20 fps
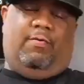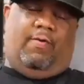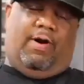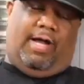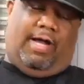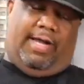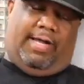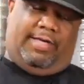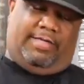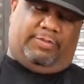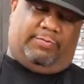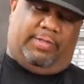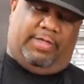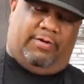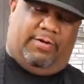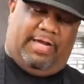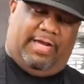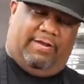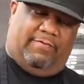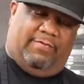Why? Because we're
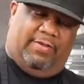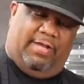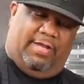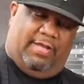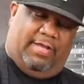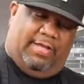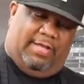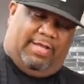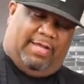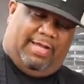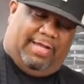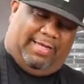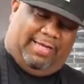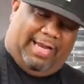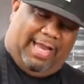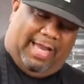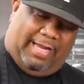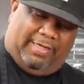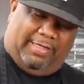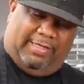gonna have a
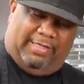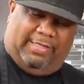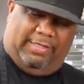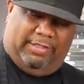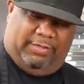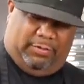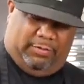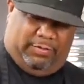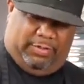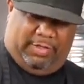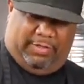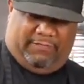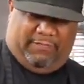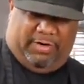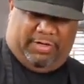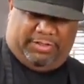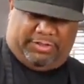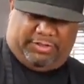lot of, of our